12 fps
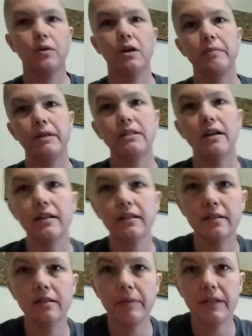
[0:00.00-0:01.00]
Just walk my dog a
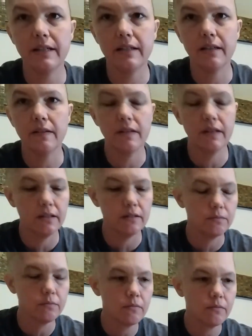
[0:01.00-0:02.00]
little bit and
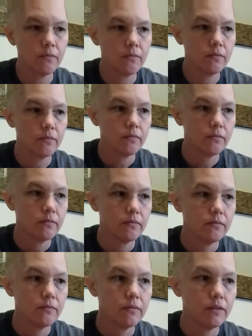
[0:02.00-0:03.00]
then
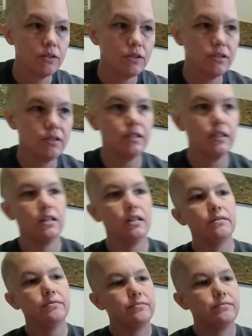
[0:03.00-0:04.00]
just
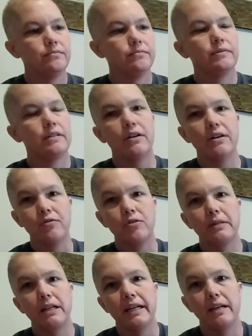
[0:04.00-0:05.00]
see how
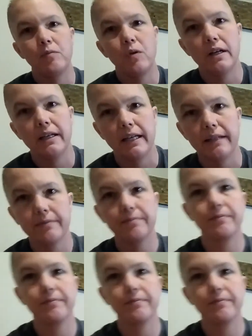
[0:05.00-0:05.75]
comfortable I am walking.